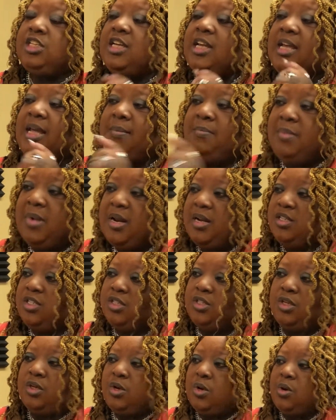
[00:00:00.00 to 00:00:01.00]
She admitted
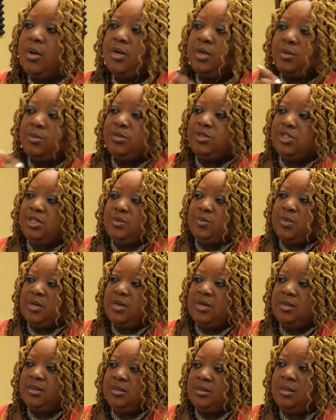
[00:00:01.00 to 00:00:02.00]
to the Lord who she
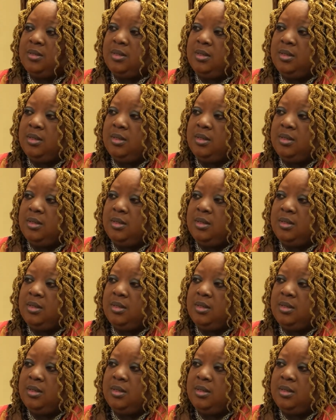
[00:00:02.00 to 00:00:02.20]
was.